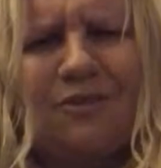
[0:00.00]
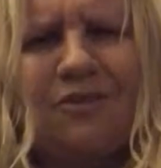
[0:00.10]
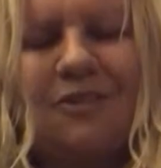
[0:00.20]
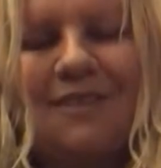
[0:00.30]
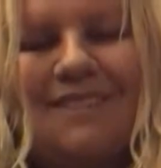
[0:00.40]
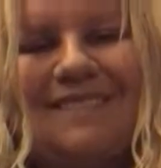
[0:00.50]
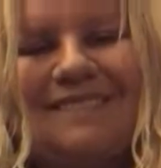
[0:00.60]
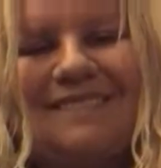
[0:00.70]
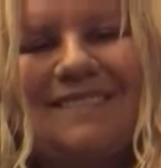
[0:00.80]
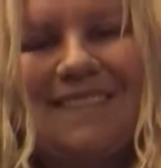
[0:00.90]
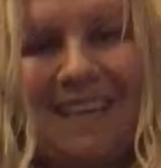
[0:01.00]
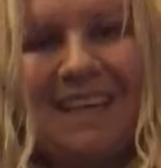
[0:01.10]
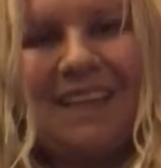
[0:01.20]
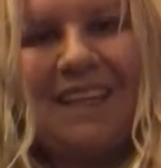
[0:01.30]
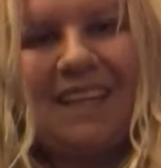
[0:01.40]
you should just
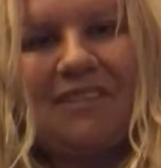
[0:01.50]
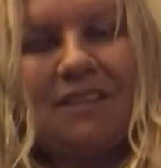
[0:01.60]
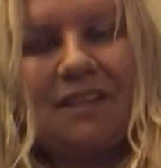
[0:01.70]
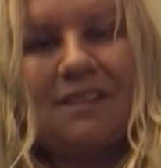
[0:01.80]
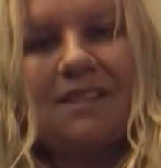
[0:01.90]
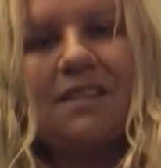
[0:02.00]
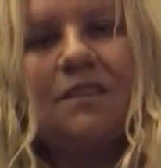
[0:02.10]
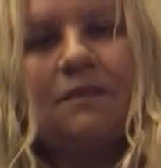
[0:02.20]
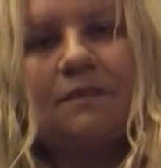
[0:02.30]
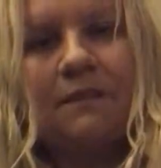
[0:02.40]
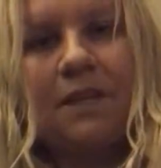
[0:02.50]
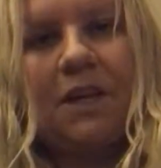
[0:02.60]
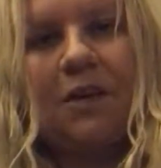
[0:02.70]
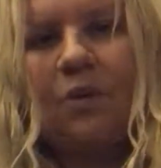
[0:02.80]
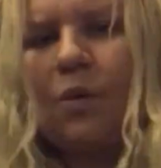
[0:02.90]
leave this
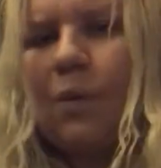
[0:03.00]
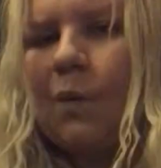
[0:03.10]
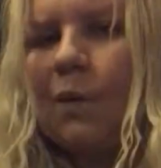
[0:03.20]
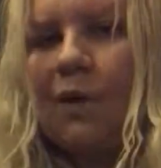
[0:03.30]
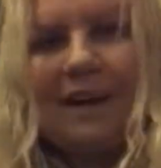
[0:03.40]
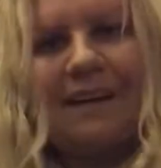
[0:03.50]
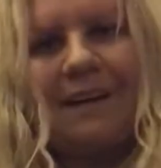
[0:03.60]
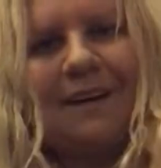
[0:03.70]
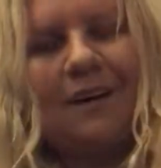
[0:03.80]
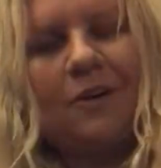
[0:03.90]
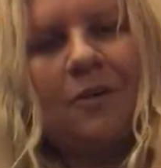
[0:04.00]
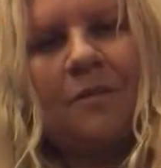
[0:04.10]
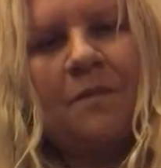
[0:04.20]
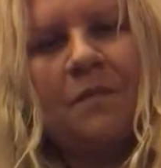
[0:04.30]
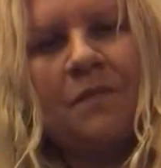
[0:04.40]
video right now.
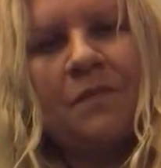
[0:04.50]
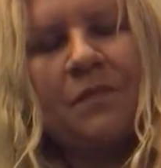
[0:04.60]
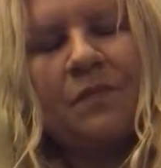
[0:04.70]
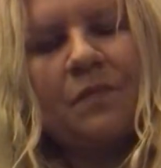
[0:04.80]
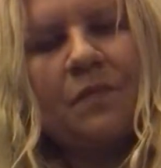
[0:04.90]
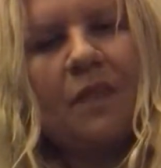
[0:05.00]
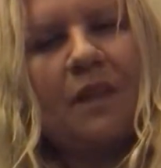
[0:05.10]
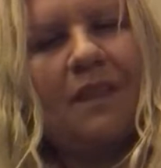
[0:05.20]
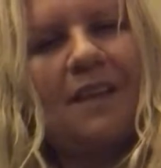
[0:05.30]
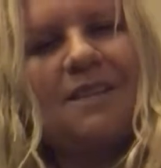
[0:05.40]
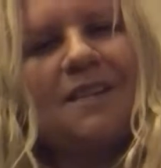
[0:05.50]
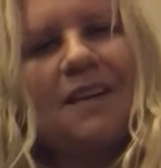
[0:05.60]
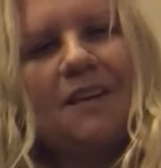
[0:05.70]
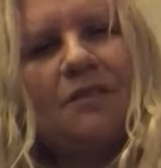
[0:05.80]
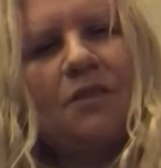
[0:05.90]
And that's
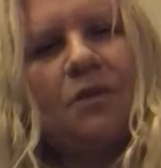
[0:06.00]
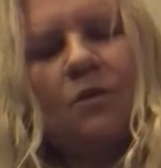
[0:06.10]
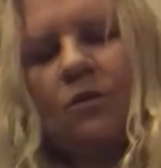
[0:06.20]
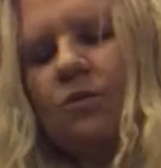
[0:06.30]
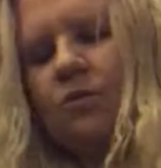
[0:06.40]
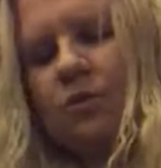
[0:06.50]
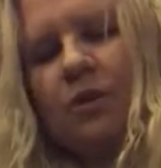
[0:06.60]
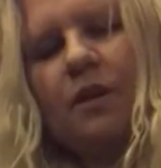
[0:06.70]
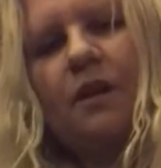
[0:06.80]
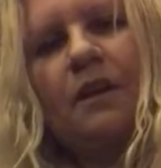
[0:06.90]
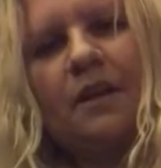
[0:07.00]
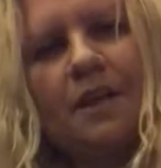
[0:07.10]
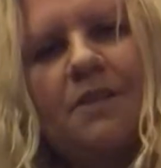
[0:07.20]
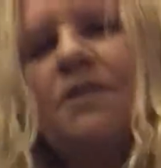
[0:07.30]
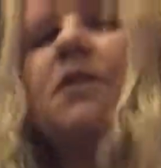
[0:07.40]
not even really
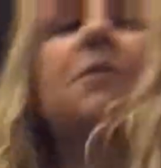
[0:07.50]
getting to